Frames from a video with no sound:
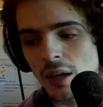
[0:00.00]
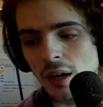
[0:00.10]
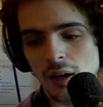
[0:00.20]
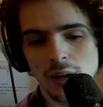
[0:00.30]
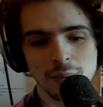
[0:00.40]

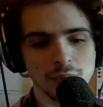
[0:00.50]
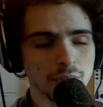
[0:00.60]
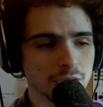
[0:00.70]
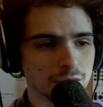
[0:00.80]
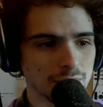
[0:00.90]
Um, as
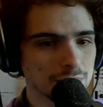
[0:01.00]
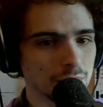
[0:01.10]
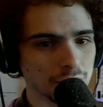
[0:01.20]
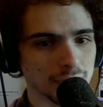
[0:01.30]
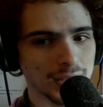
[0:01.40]
long as you're running
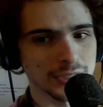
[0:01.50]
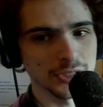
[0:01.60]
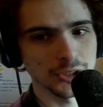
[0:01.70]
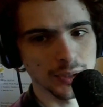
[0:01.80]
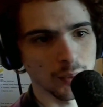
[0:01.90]
built to last
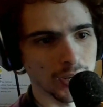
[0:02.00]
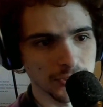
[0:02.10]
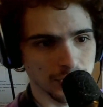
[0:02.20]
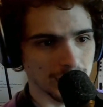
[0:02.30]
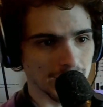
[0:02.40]
and
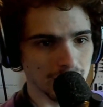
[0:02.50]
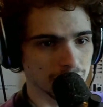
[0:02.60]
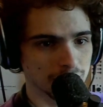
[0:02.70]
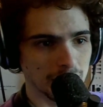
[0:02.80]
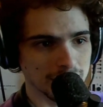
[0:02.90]
Streetwise, you're going to
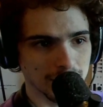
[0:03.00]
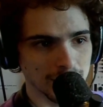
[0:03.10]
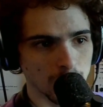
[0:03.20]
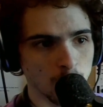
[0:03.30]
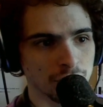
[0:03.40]
have
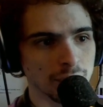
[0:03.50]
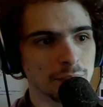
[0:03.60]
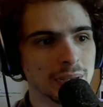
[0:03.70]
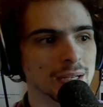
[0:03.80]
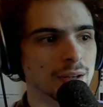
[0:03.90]
basically over a
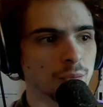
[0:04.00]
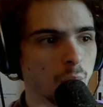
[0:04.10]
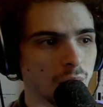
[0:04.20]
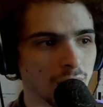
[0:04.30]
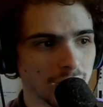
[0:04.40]
minute of
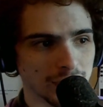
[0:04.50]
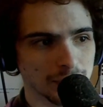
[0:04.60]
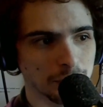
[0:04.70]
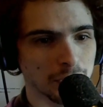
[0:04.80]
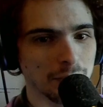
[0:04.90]
wall
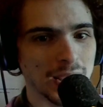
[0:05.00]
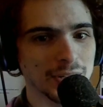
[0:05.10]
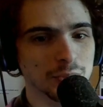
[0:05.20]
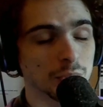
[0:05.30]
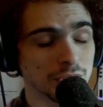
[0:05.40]
hacks per
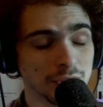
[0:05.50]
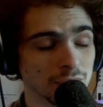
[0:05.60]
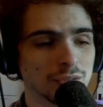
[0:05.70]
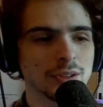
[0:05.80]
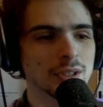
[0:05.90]
match, which
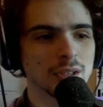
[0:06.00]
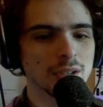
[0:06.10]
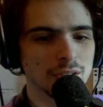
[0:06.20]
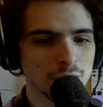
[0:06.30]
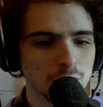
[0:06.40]
is
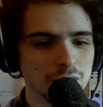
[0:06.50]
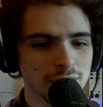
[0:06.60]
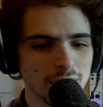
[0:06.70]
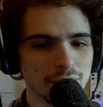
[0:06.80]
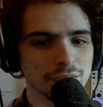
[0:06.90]
usually
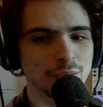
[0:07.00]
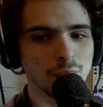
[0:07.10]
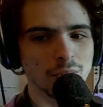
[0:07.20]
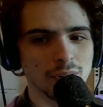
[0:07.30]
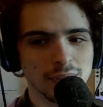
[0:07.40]
enough
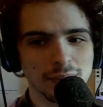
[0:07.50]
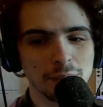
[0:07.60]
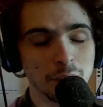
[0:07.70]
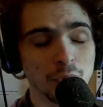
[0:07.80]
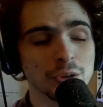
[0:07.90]
for
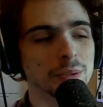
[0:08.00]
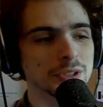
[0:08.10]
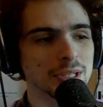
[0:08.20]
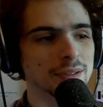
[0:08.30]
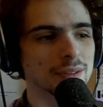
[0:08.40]
multiple
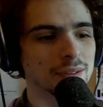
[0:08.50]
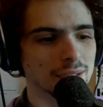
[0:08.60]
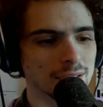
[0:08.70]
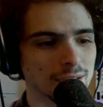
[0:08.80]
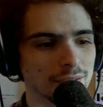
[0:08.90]
chases
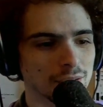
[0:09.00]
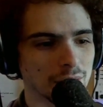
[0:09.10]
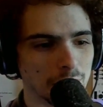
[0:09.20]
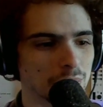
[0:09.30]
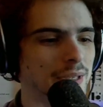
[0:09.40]
and enough to
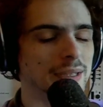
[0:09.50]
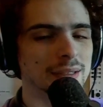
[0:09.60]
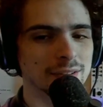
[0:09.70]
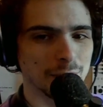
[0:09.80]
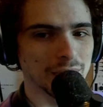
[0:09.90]
completely
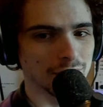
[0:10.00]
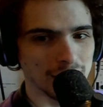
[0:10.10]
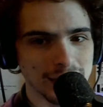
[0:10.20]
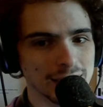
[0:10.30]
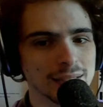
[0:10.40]

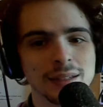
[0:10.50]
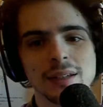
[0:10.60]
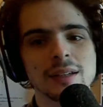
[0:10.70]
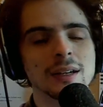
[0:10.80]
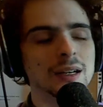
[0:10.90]
dismantle any
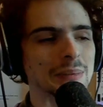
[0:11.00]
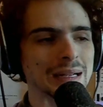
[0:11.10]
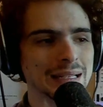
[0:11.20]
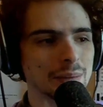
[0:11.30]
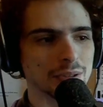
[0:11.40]
uh,
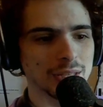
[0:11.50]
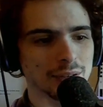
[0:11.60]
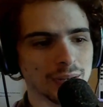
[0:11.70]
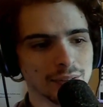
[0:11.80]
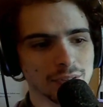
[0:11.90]
Mind Games the
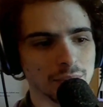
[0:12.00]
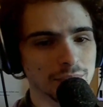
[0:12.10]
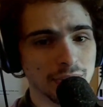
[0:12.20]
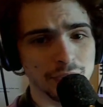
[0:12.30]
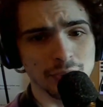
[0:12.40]
Killer has. So
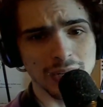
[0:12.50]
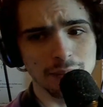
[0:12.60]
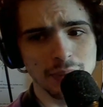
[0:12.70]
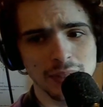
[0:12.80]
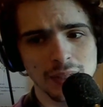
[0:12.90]
definitely
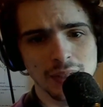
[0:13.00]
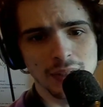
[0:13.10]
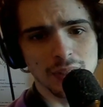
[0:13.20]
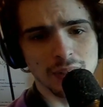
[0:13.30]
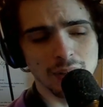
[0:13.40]
recommend it.
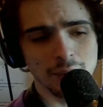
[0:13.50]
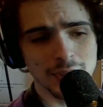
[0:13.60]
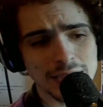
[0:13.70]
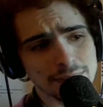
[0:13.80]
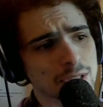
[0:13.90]
Um,
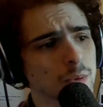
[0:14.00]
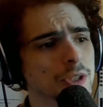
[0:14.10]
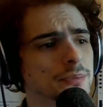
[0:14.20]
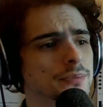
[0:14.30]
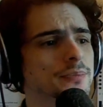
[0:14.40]
that's it. Thanks for
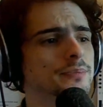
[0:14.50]
watching.